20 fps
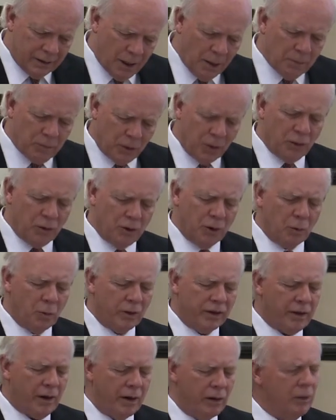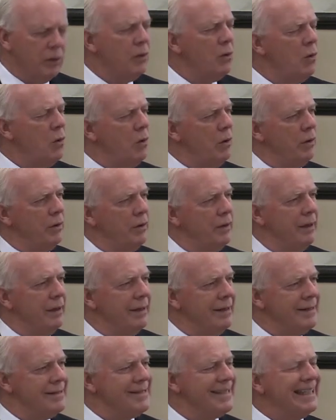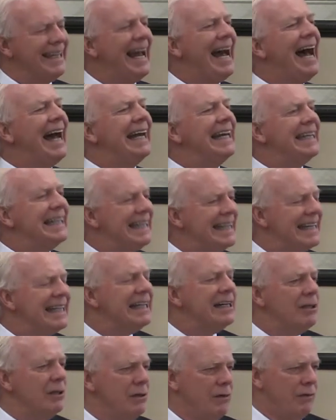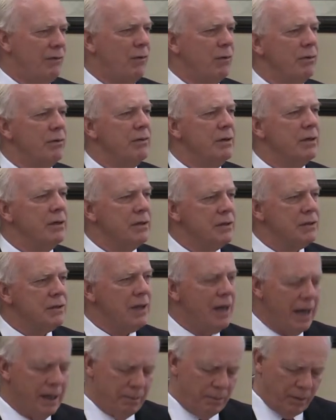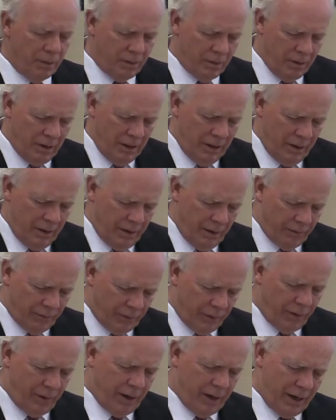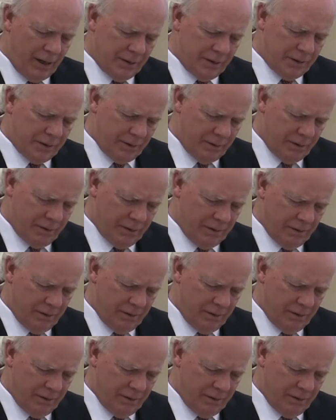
communion with our Lord that is the ideal for the disciple of Christ.